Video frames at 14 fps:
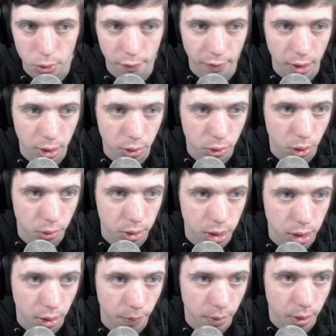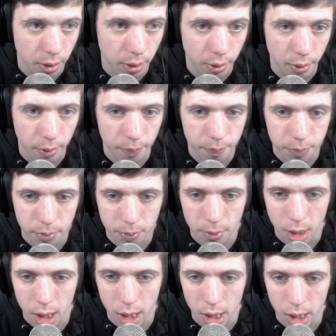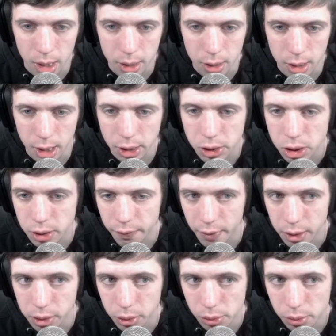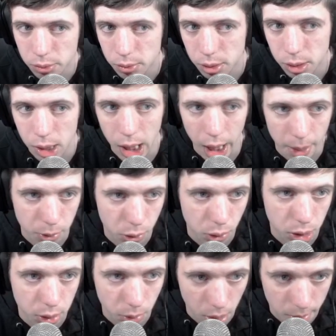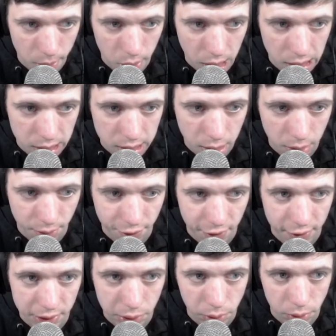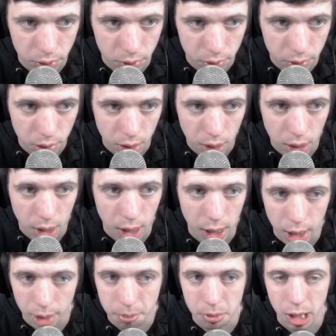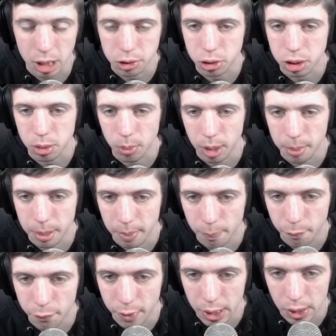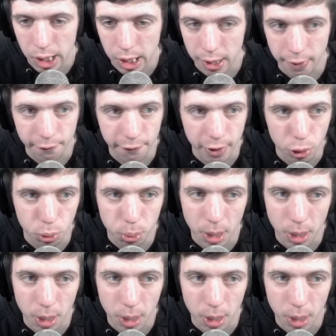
So if I go down here, and this is a video, You don't need to worry about that Stinger radio. That's just the WebM file